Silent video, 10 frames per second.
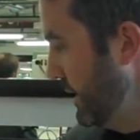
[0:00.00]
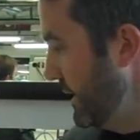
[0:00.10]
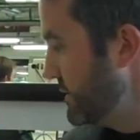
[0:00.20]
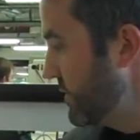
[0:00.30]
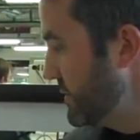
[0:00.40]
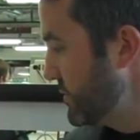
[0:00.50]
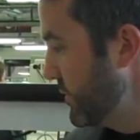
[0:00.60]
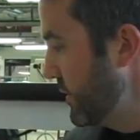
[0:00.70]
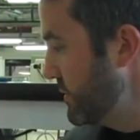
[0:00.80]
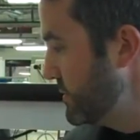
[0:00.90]
It's also
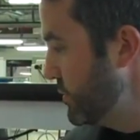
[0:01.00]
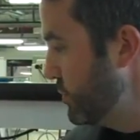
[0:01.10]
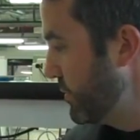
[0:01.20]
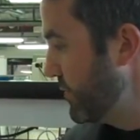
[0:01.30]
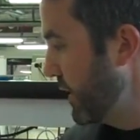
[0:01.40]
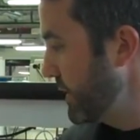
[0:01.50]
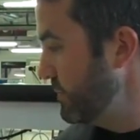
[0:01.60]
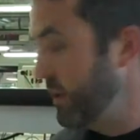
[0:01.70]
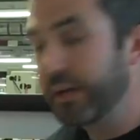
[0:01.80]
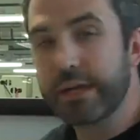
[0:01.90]
there to provide
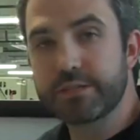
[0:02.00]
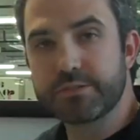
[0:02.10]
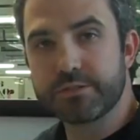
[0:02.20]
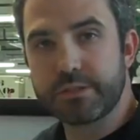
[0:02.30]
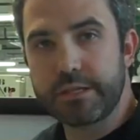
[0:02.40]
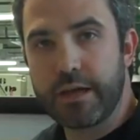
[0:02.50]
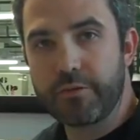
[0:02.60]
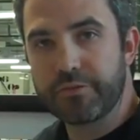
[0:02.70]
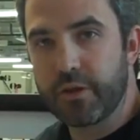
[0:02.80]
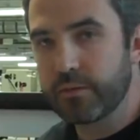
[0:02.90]
communications to the
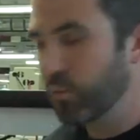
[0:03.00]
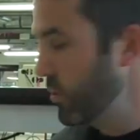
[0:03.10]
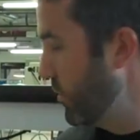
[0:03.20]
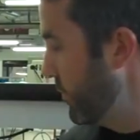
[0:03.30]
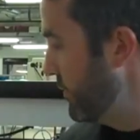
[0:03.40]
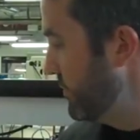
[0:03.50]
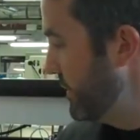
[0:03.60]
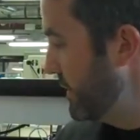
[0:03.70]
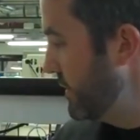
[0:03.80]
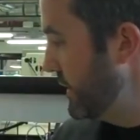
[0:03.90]
outside world
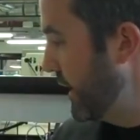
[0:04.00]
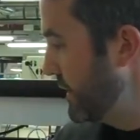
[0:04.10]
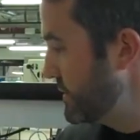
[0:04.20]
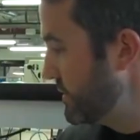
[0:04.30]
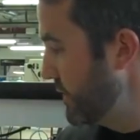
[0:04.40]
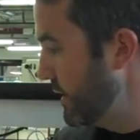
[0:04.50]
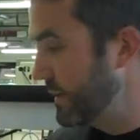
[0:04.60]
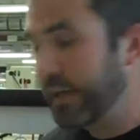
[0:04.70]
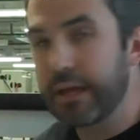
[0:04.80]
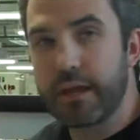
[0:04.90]
via the
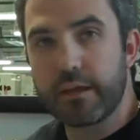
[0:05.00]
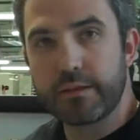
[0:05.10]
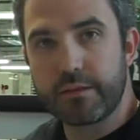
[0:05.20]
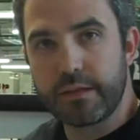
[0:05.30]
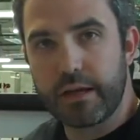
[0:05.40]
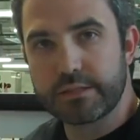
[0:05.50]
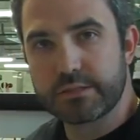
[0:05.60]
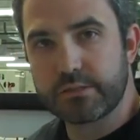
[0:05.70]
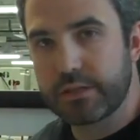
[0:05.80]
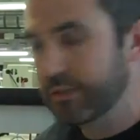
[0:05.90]
isolated CAN and the
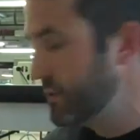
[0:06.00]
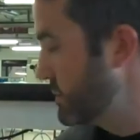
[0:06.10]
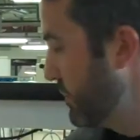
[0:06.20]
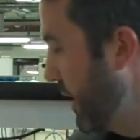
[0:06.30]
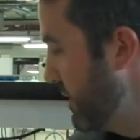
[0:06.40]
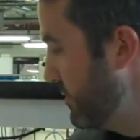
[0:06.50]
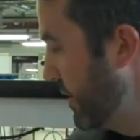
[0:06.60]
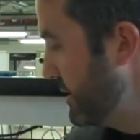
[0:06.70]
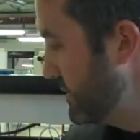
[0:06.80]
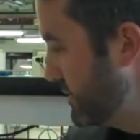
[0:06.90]
isolated SPI
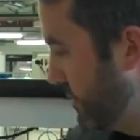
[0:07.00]
devices